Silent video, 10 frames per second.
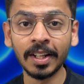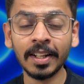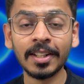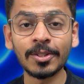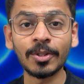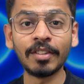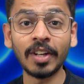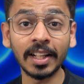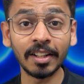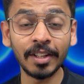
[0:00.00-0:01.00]
So if you
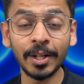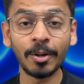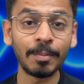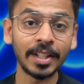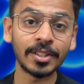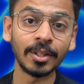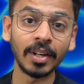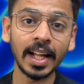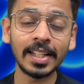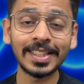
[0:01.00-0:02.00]
like the video, make sure to
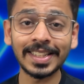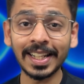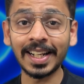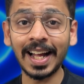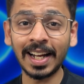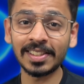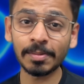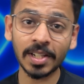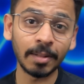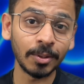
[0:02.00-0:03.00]
like, share, and
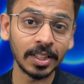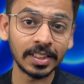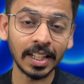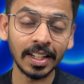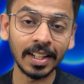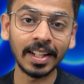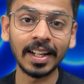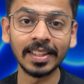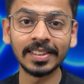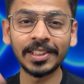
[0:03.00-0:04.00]
subscribe to the channel,
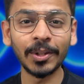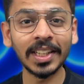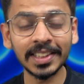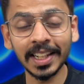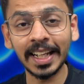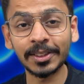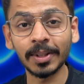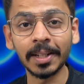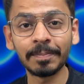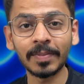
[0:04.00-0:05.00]
and see you guys in the next
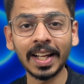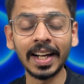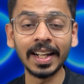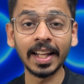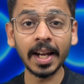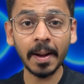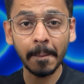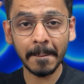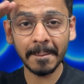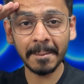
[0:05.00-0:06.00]
one. Until then,
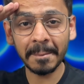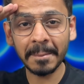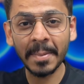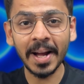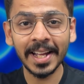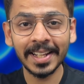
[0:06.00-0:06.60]
bye-bye.